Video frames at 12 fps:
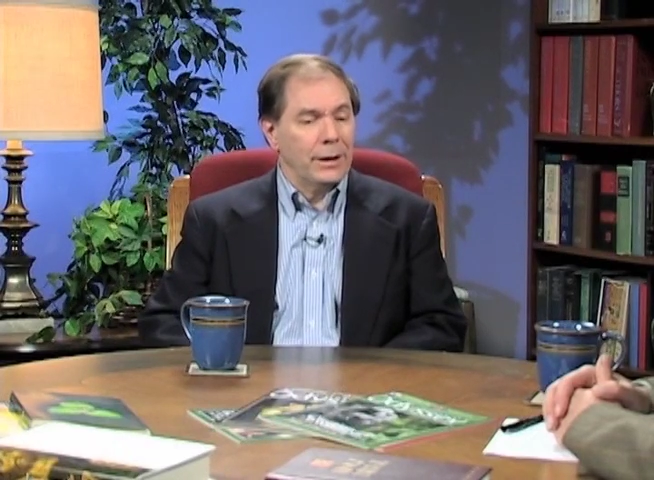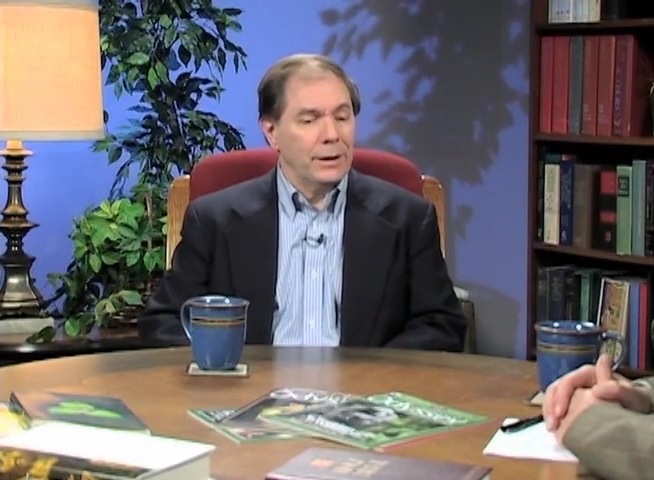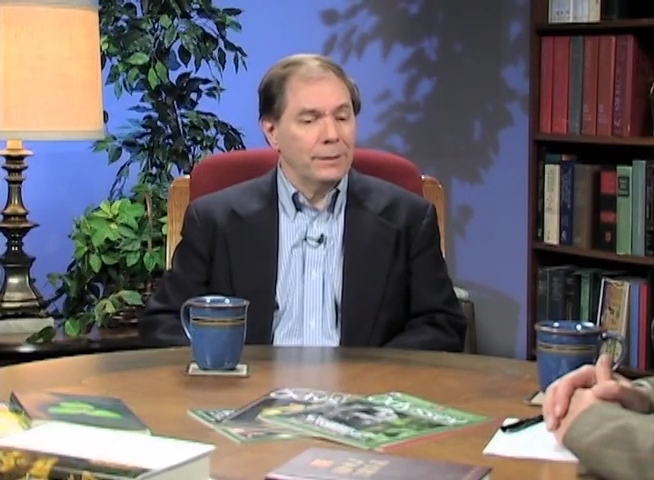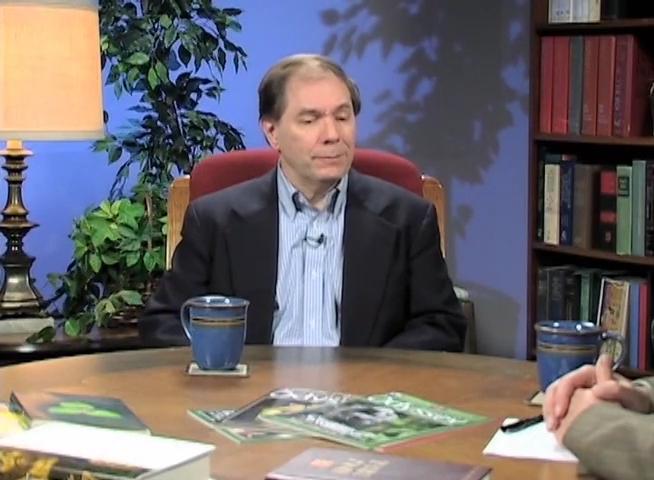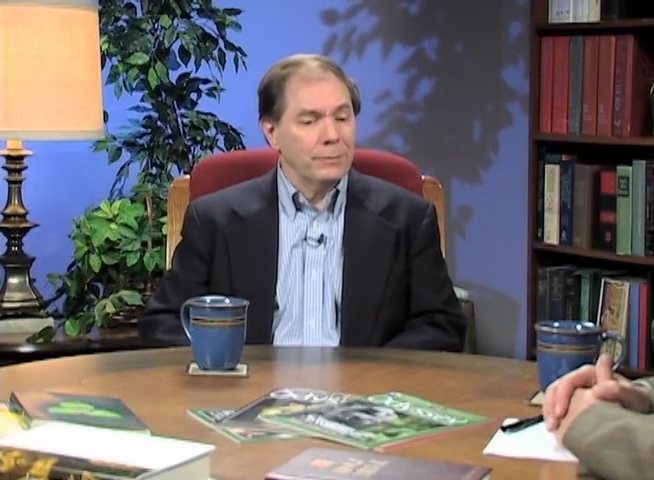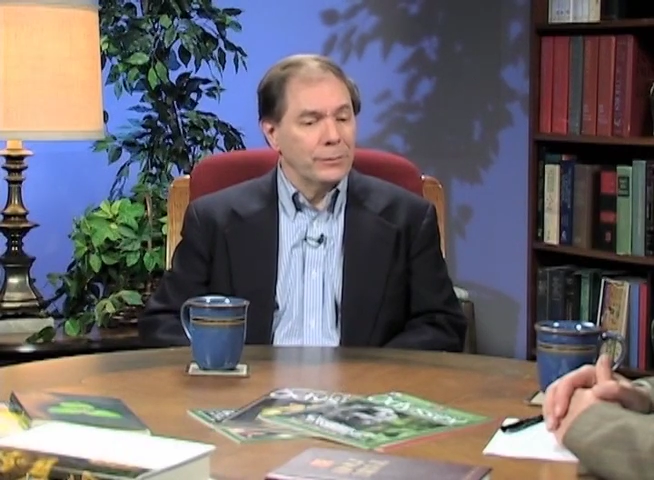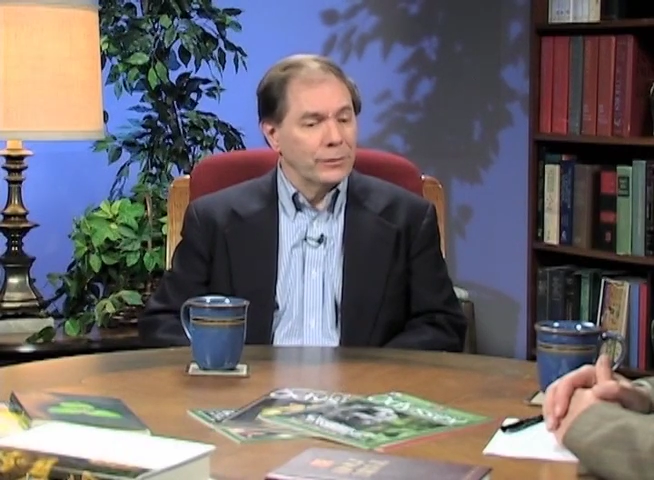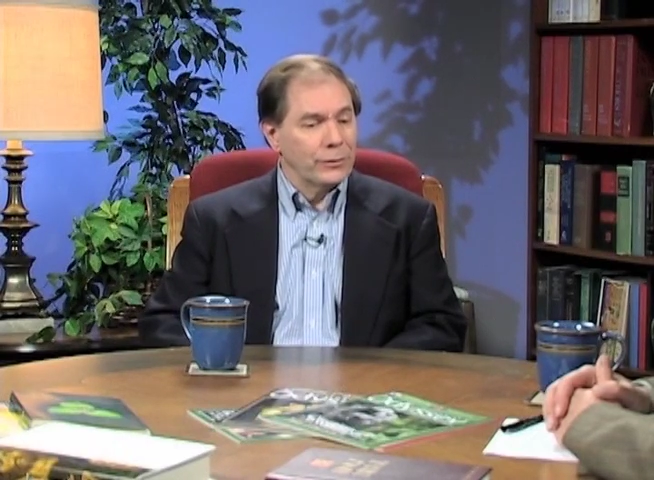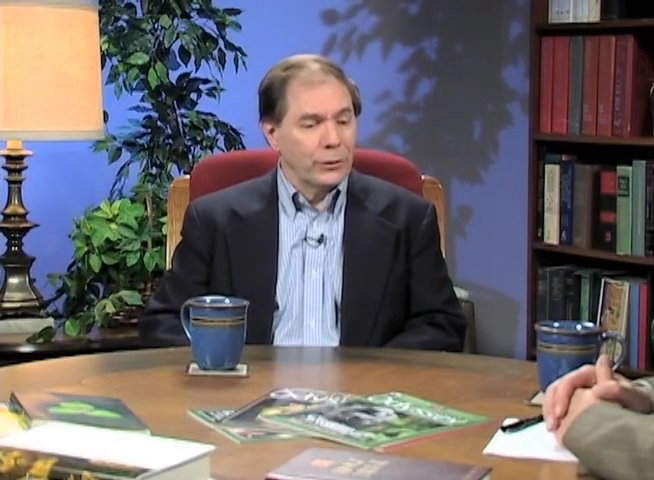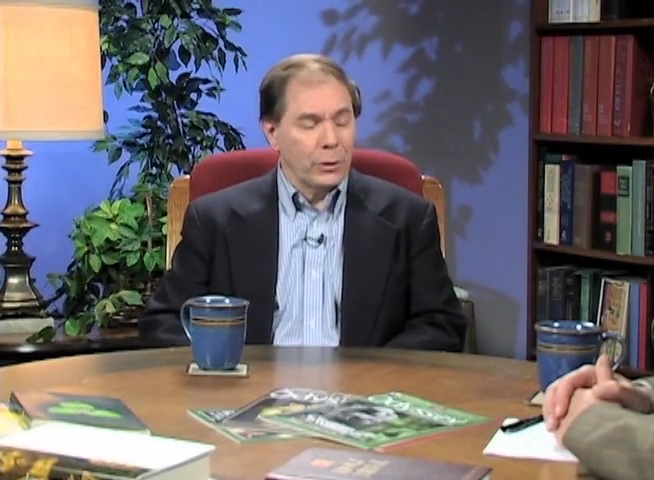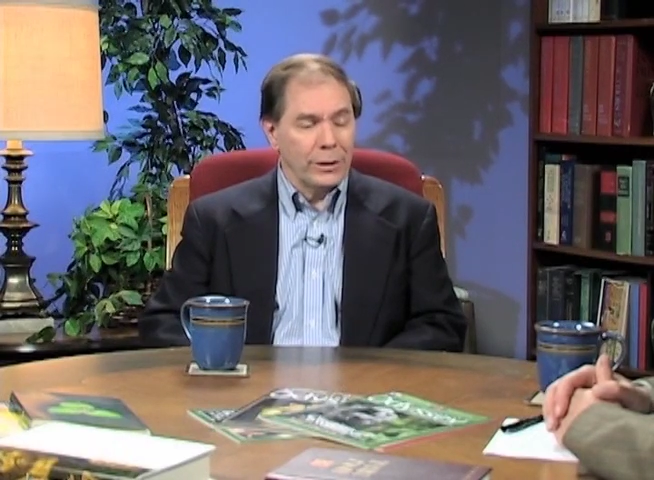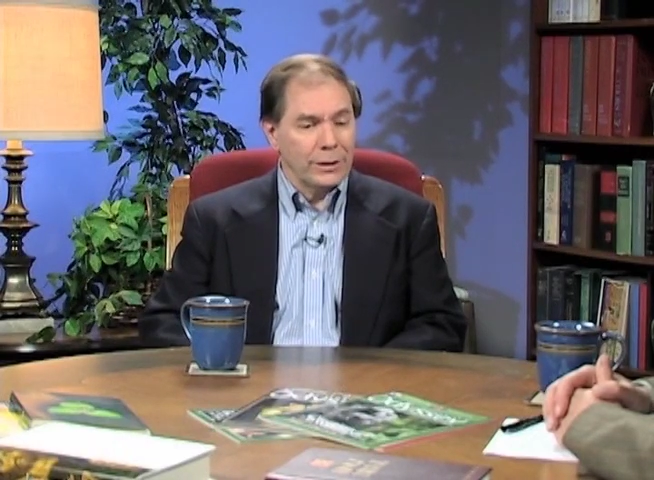Um,
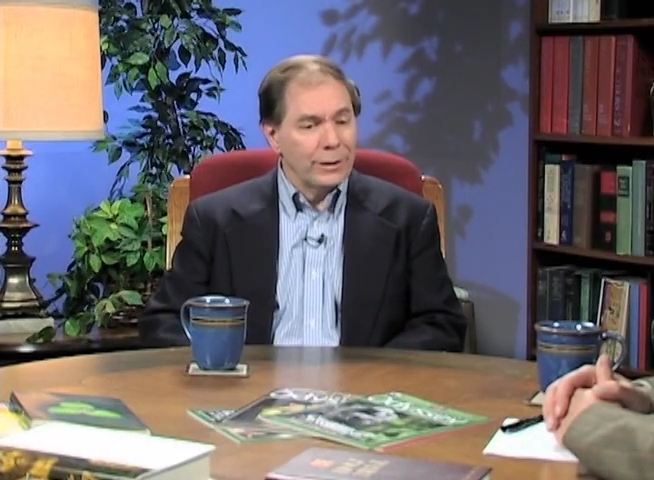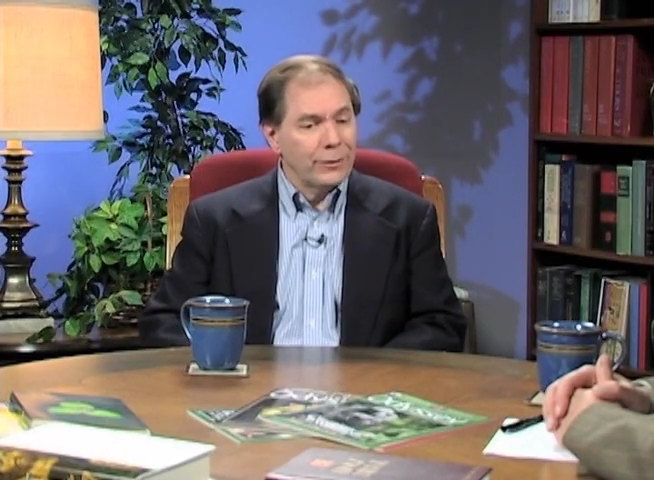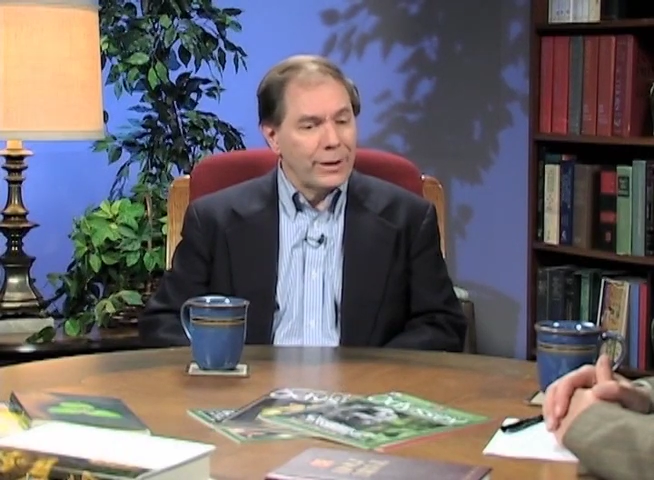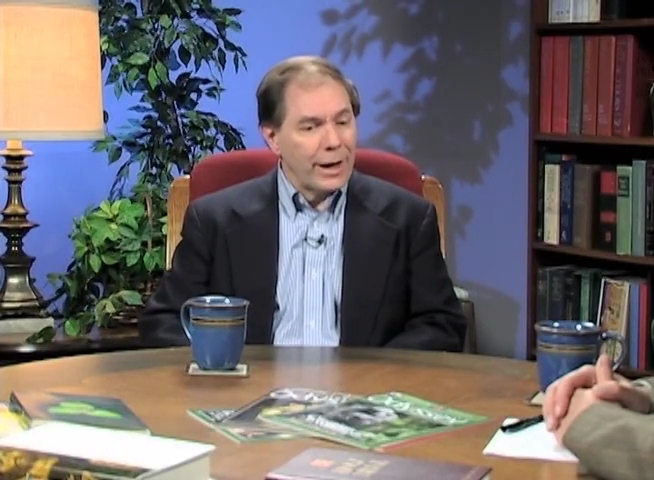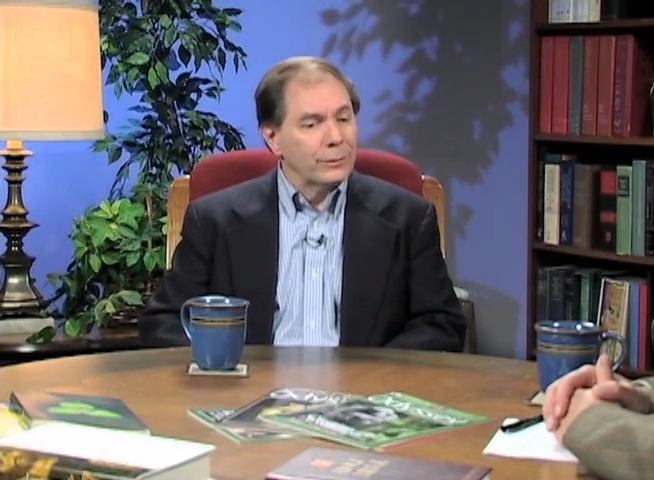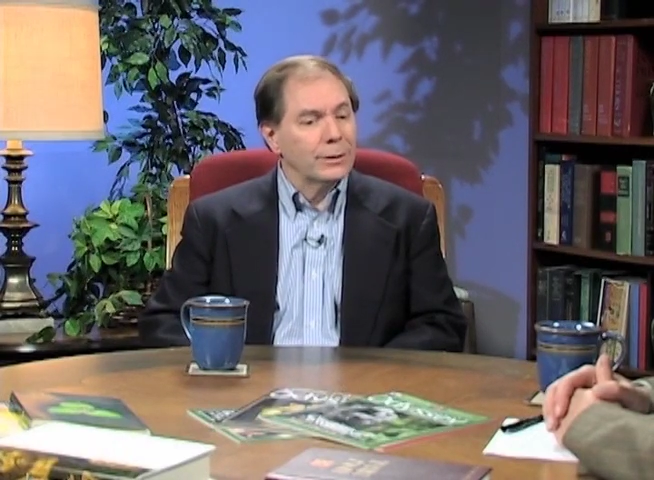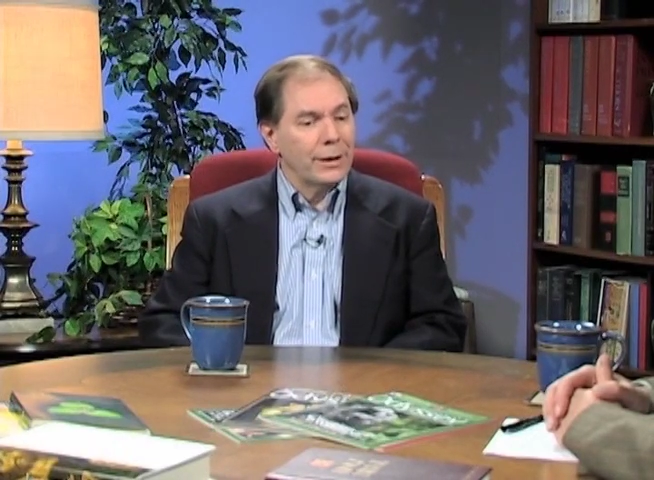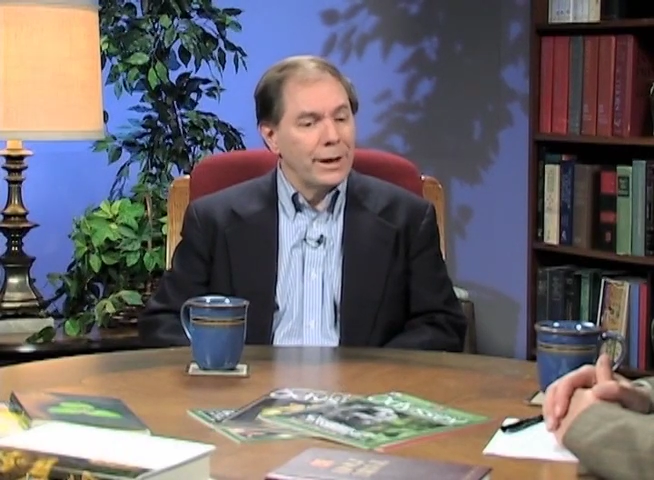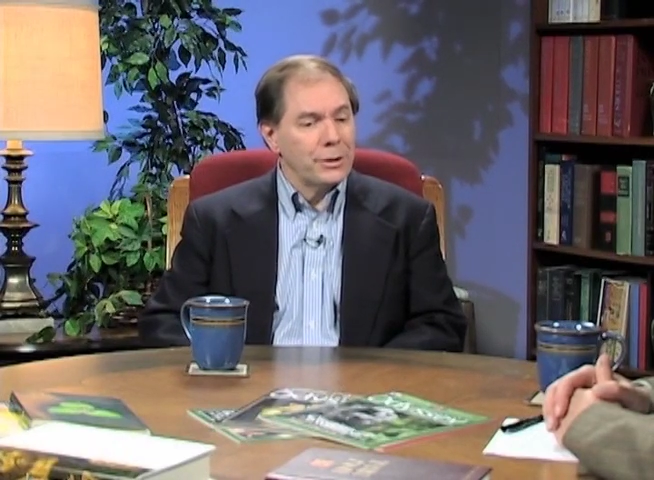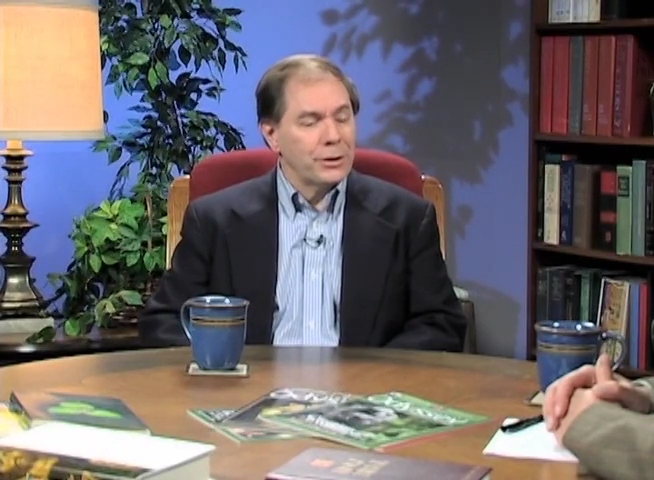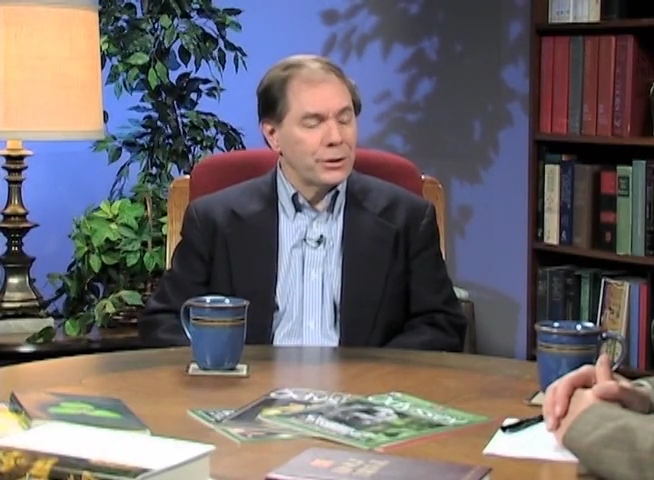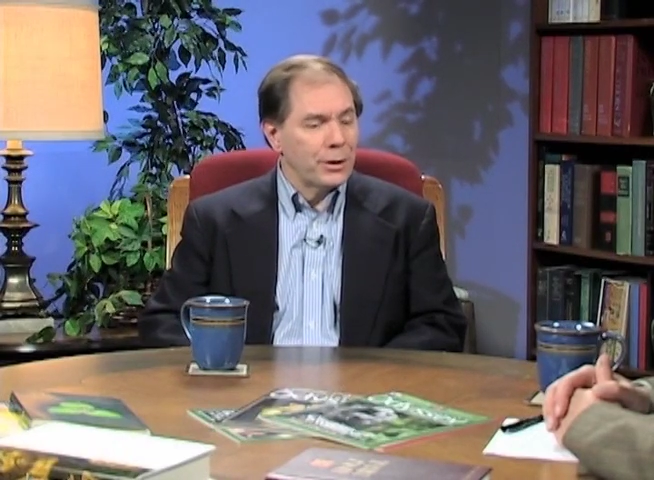so to live in that
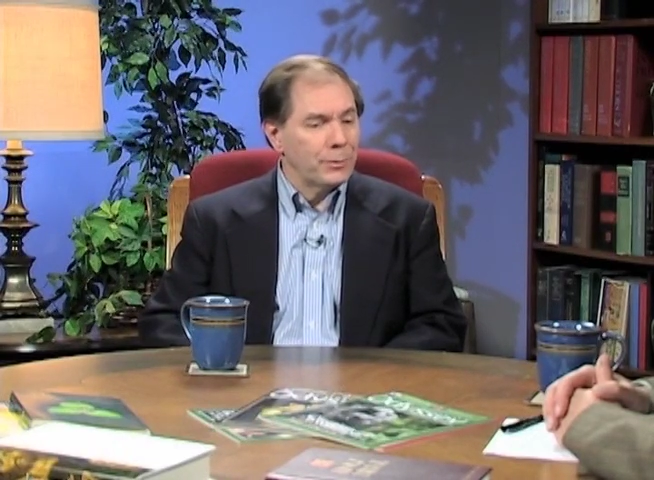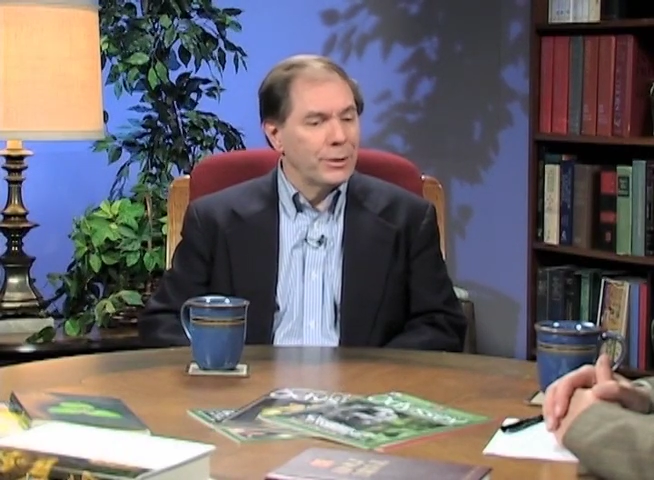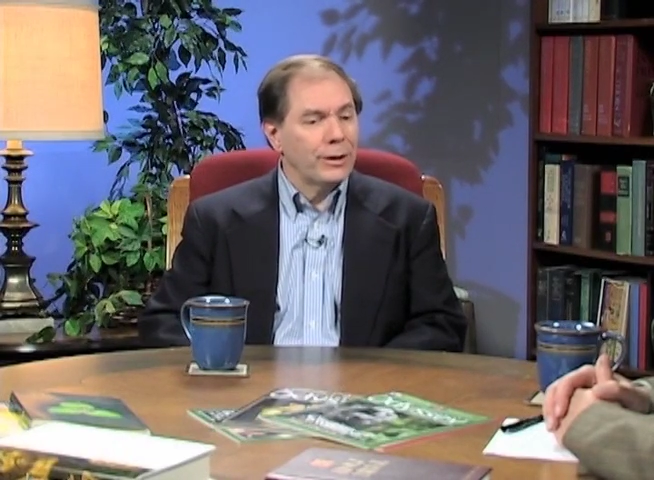relationship,